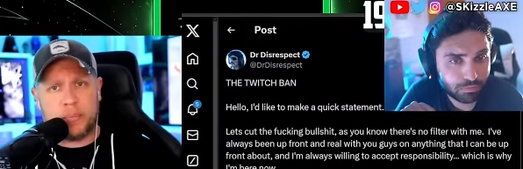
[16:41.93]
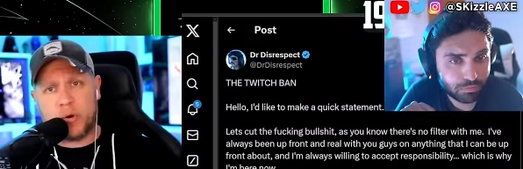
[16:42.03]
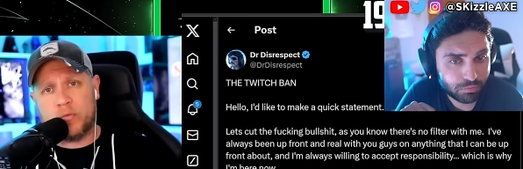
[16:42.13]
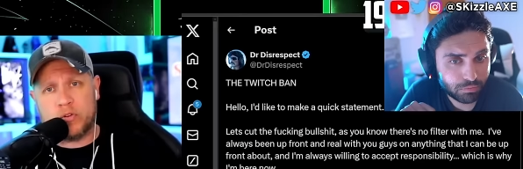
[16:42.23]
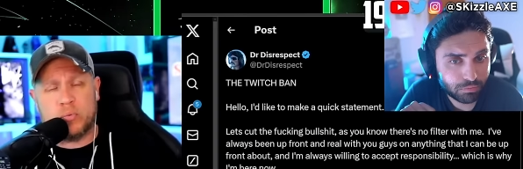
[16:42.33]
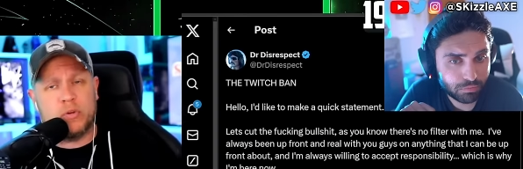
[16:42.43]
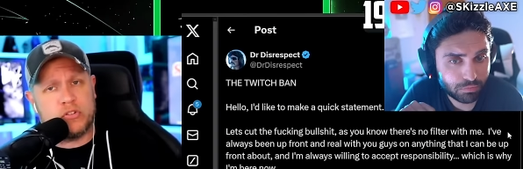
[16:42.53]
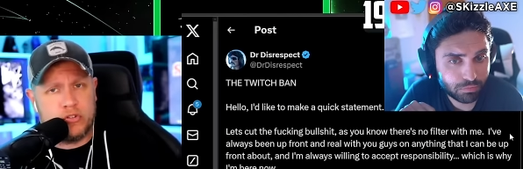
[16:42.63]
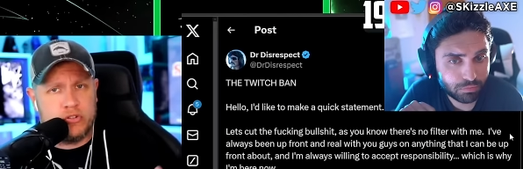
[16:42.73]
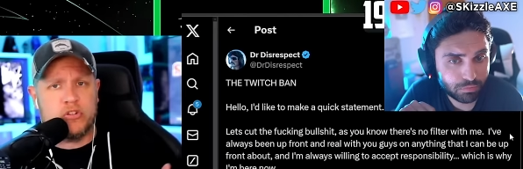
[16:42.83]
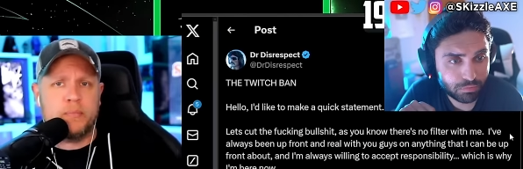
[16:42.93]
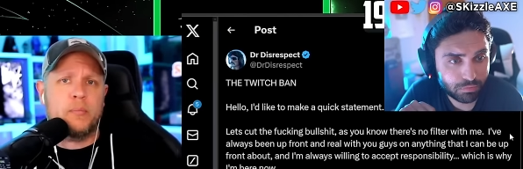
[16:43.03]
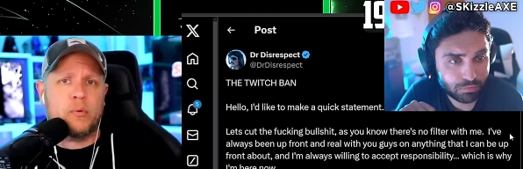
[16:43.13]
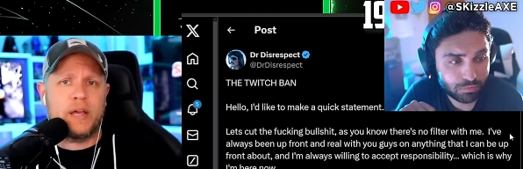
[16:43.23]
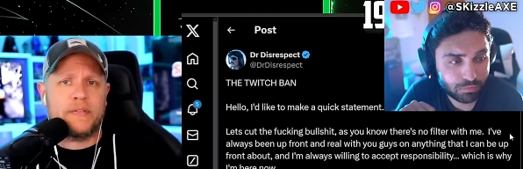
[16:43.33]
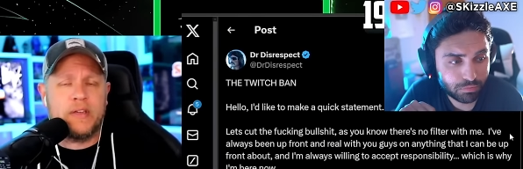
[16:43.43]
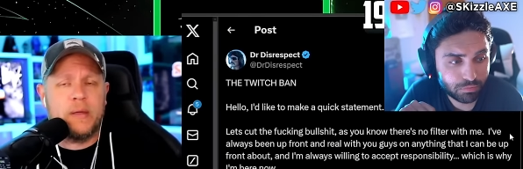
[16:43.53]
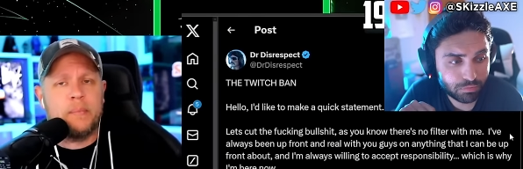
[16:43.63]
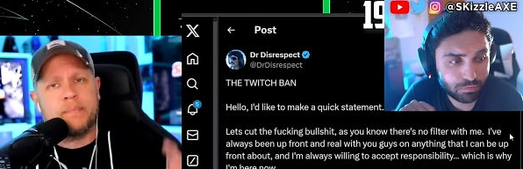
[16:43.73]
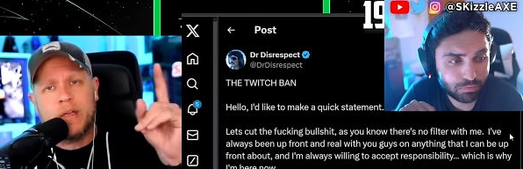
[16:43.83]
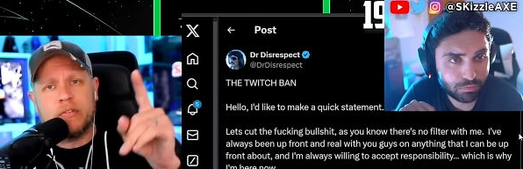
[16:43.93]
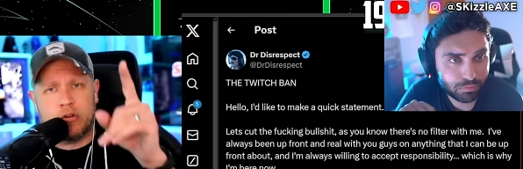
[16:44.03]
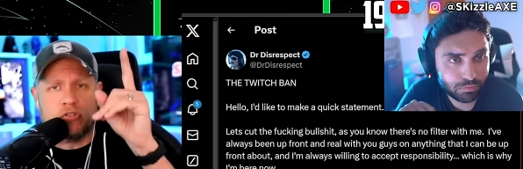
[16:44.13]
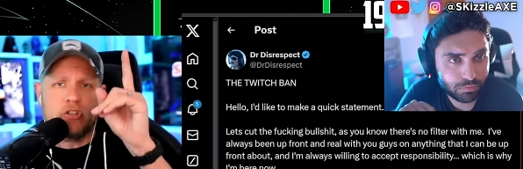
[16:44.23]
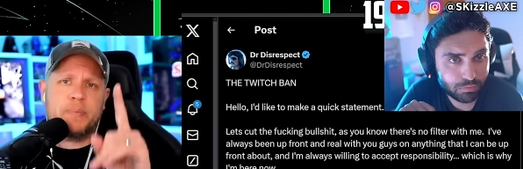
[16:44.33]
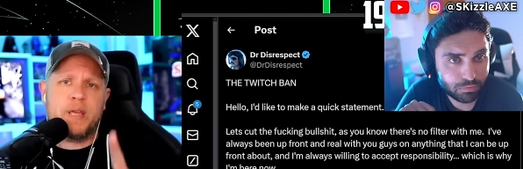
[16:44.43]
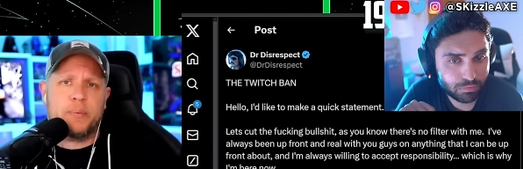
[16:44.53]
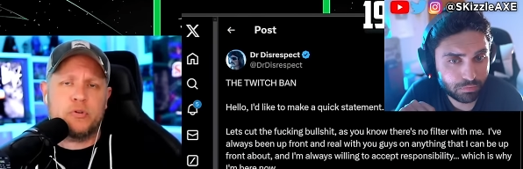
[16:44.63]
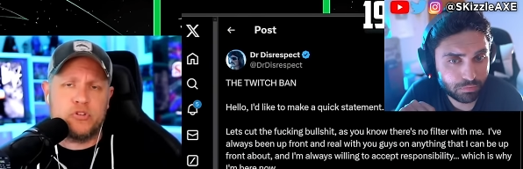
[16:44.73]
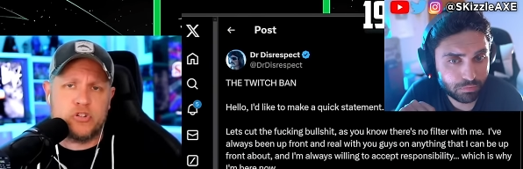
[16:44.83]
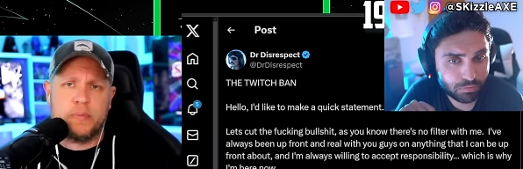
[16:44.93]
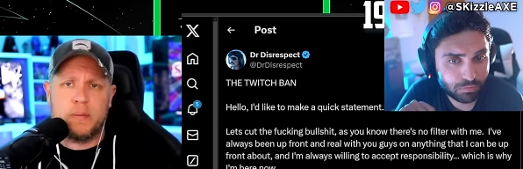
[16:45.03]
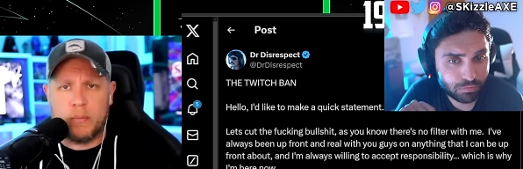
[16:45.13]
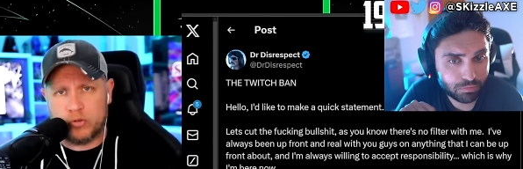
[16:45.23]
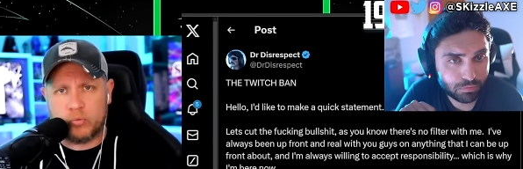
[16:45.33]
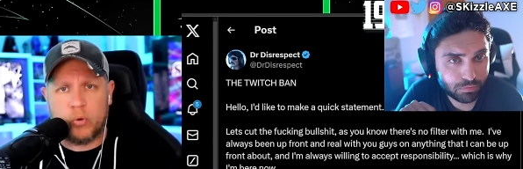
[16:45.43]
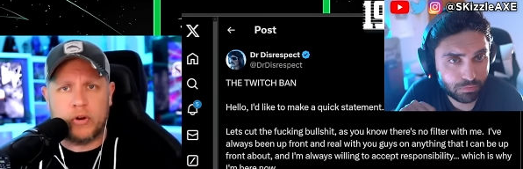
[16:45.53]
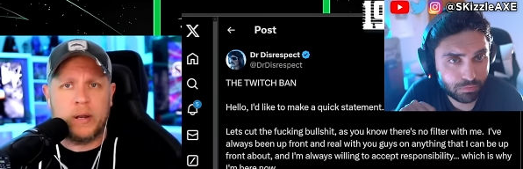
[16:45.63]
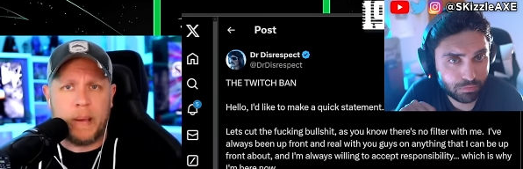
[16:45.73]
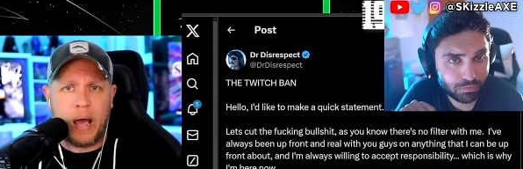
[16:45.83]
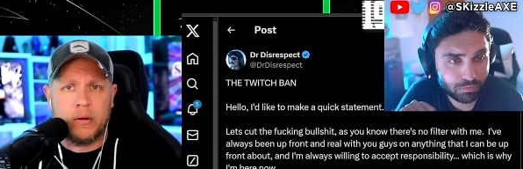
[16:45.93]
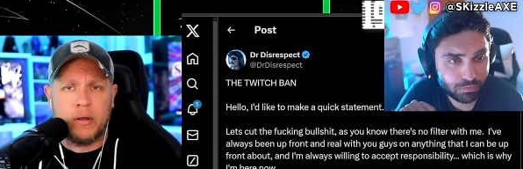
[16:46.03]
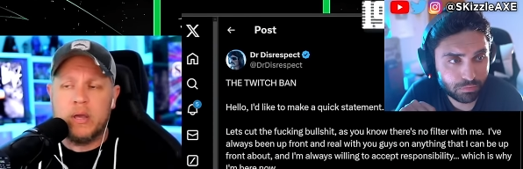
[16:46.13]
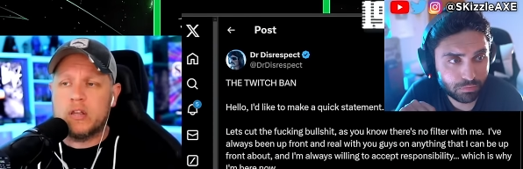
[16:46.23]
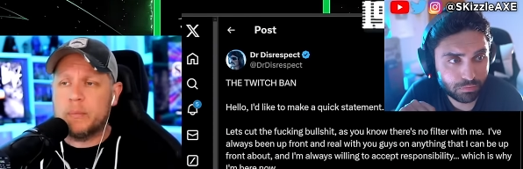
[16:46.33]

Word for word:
Speaker 1: the perfect ones and you should be more like them, those are the people you should be most worried about.